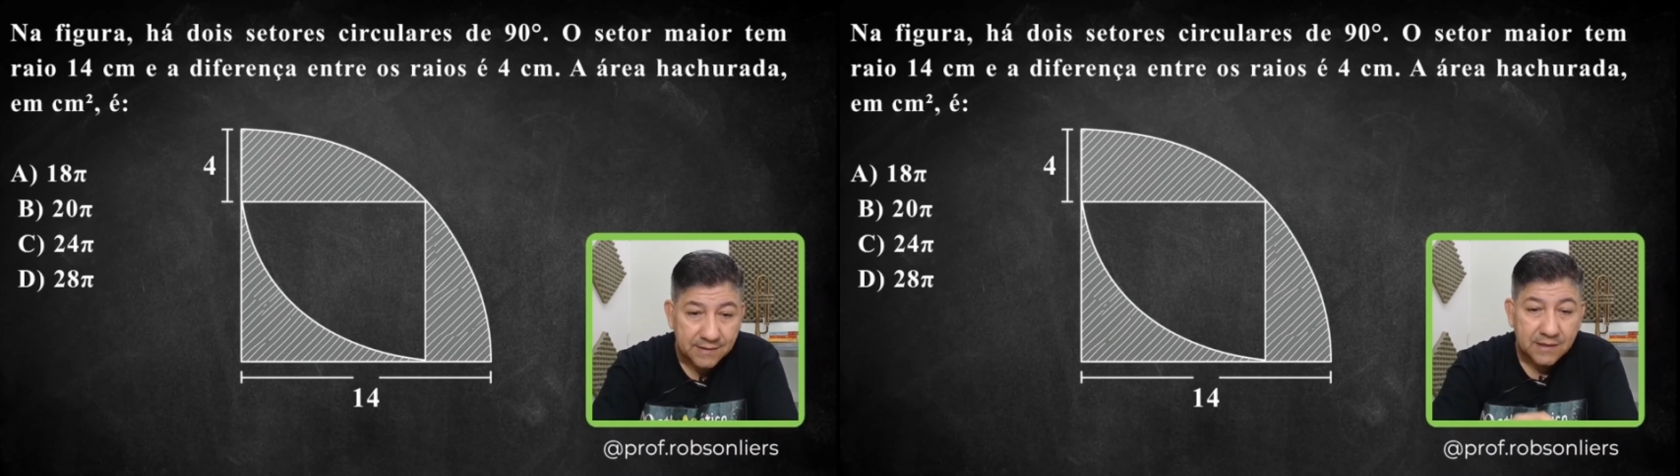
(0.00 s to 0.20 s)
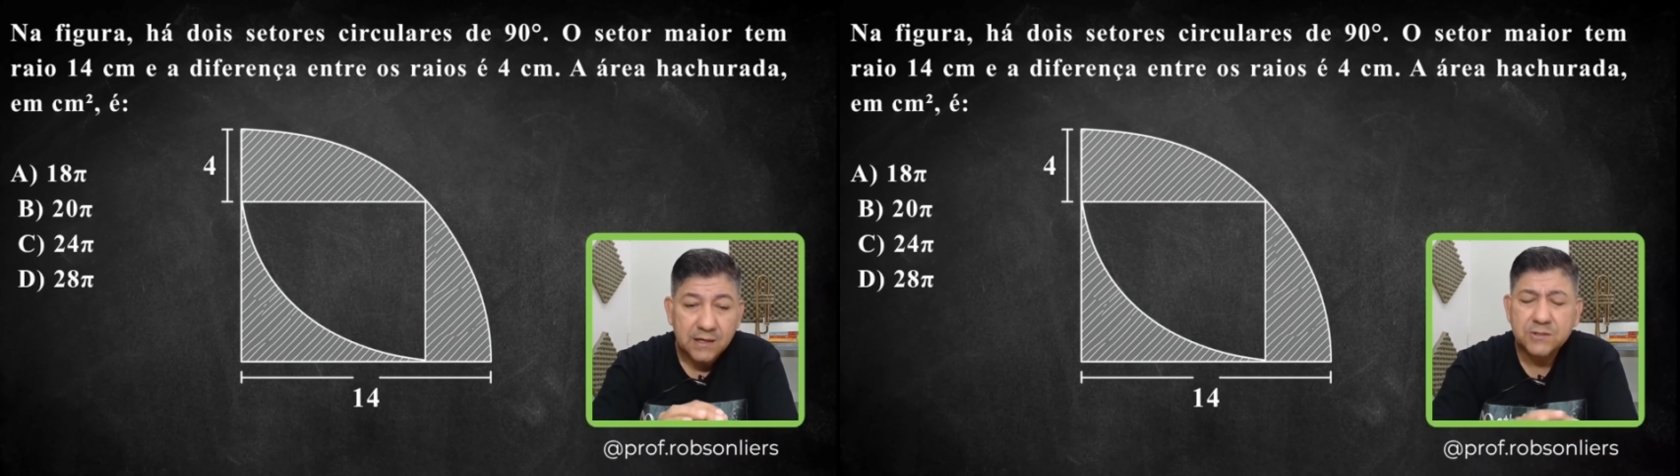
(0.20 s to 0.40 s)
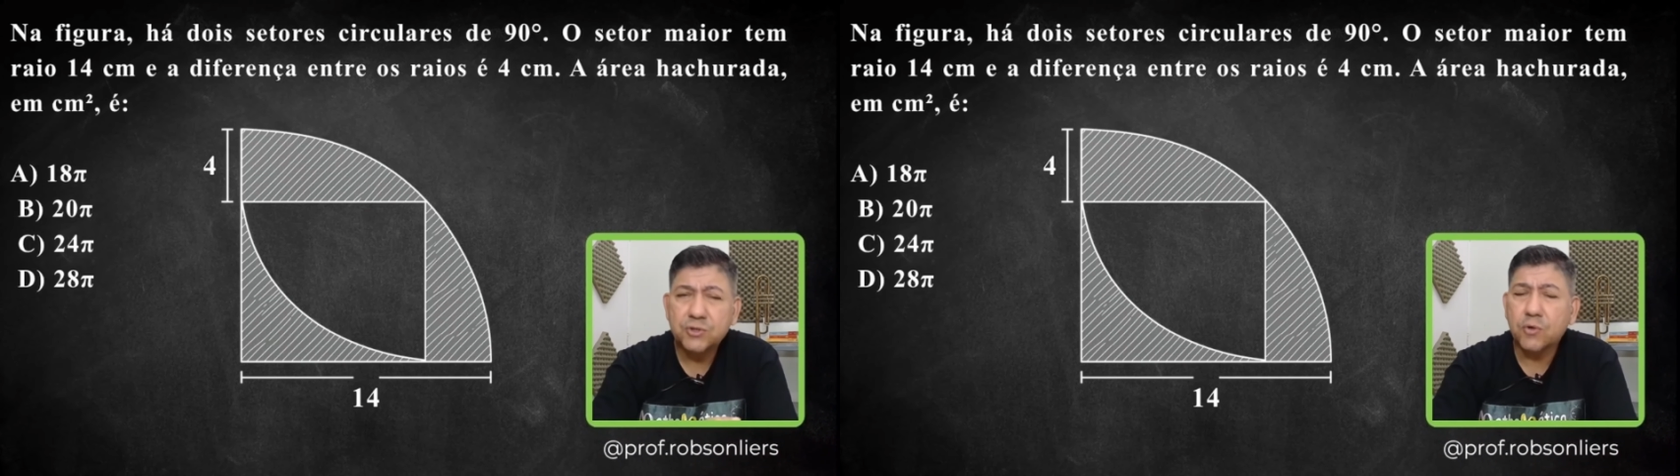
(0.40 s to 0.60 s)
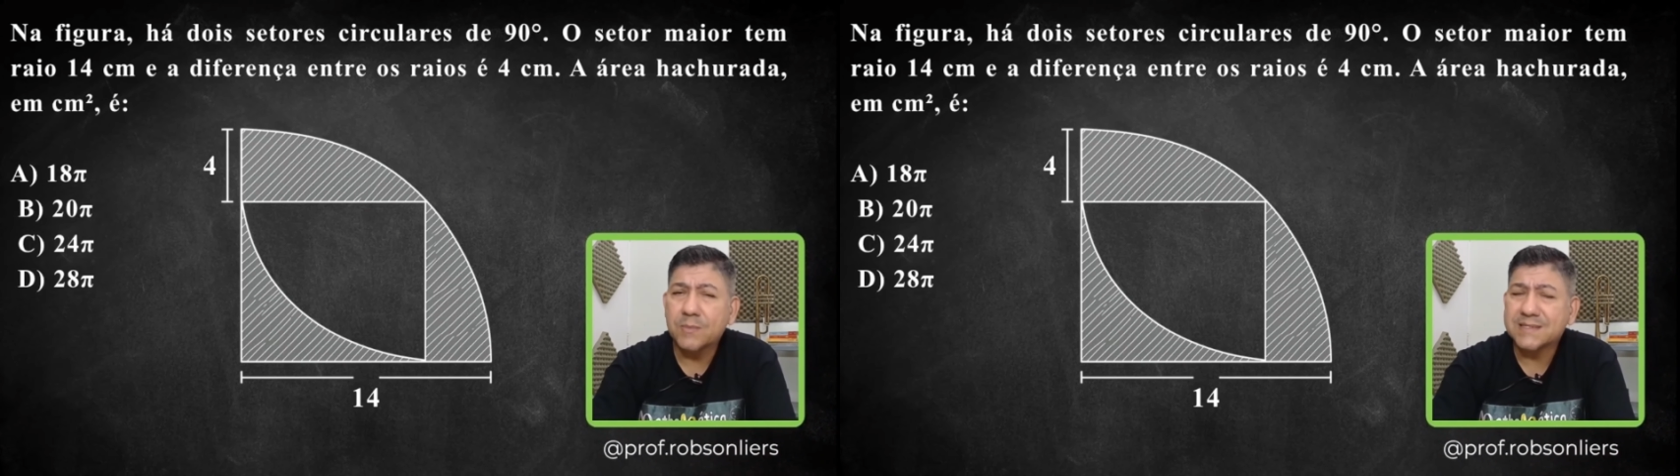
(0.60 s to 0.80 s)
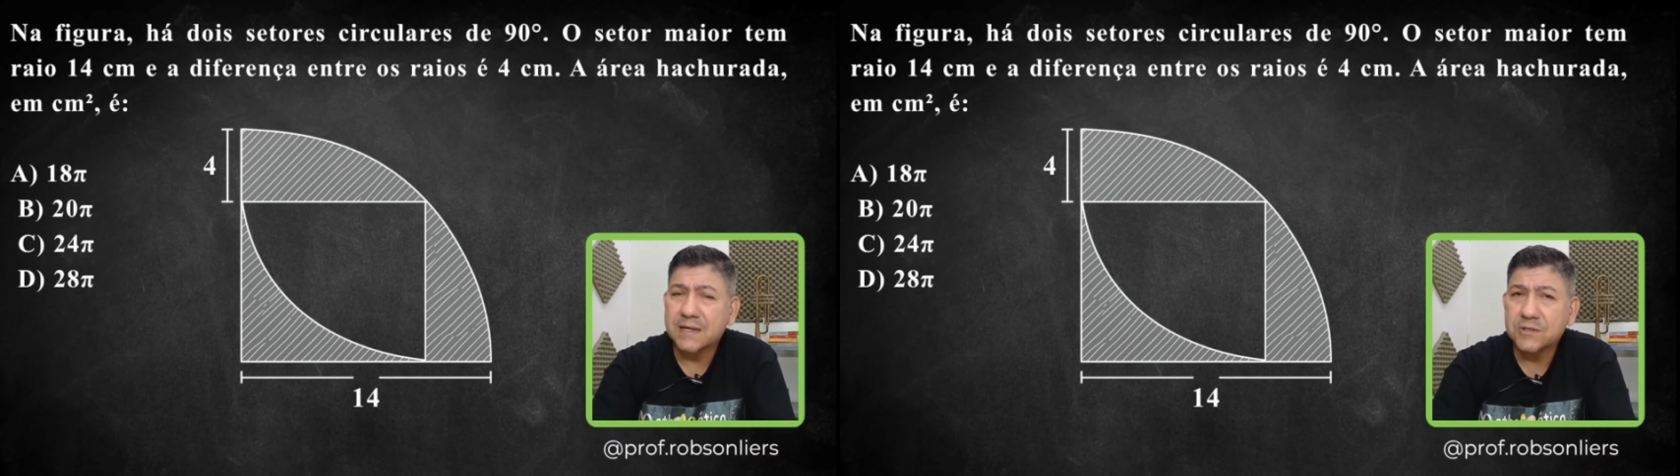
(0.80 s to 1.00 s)
Before we
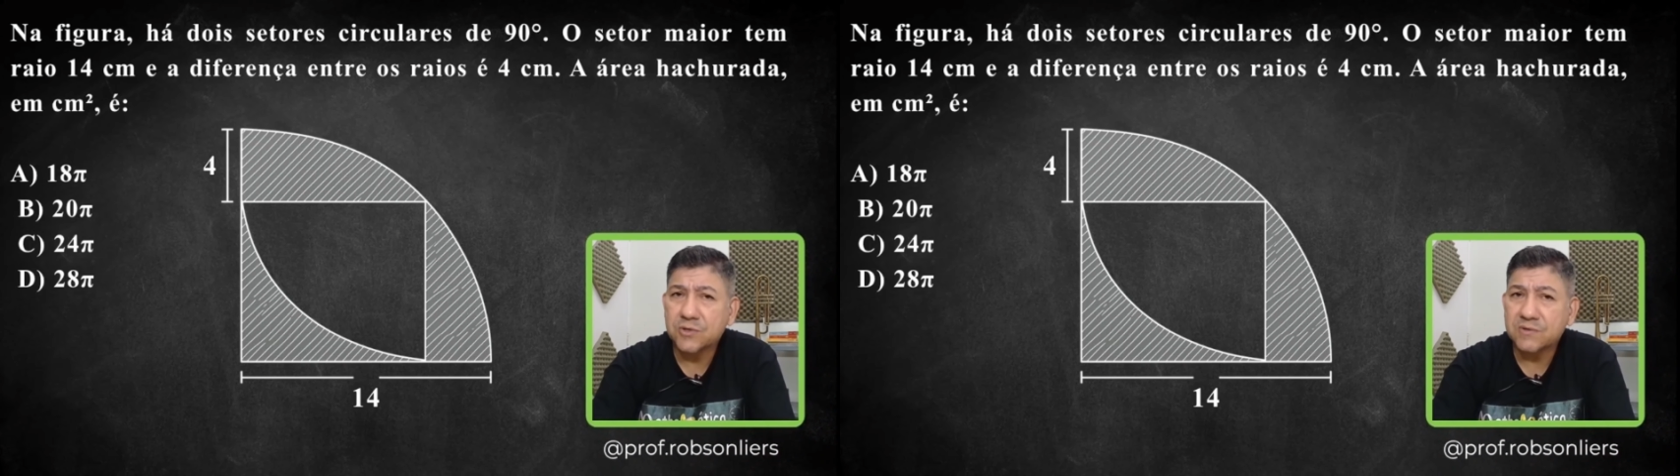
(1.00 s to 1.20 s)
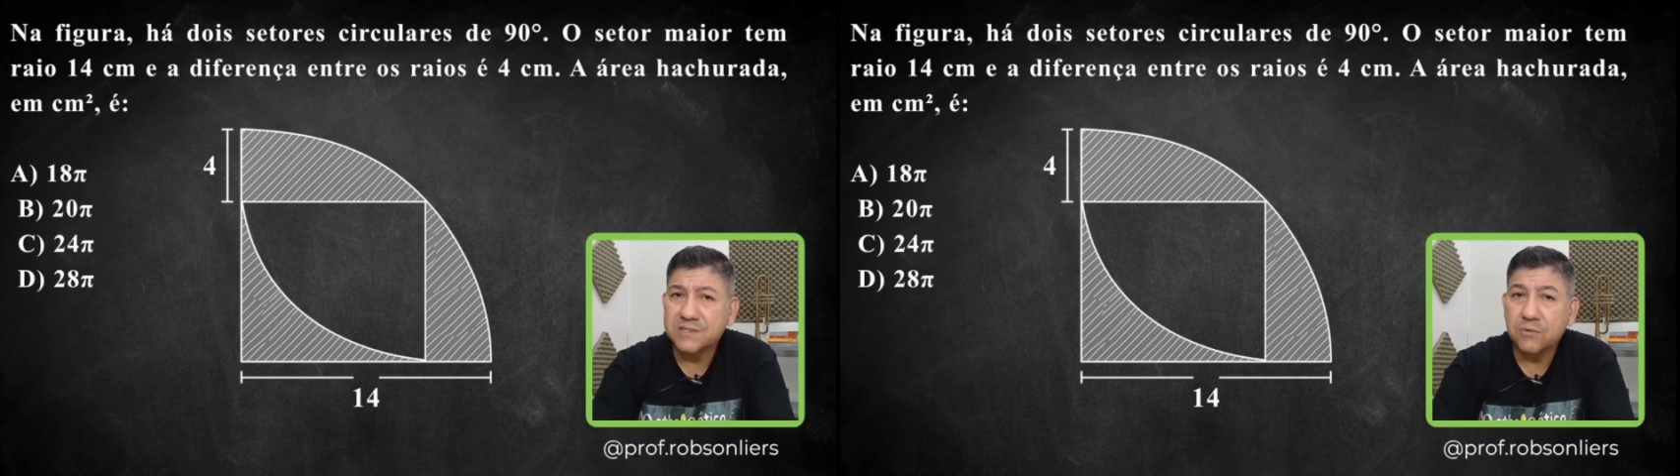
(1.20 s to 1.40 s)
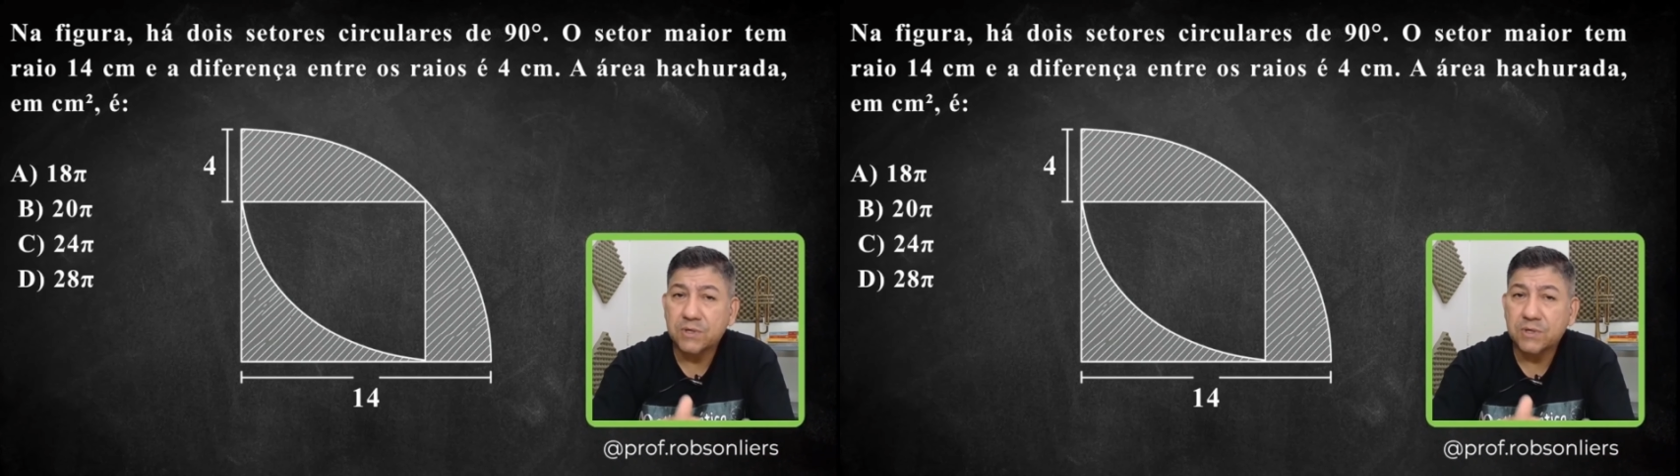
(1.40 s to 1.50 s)
start solving it,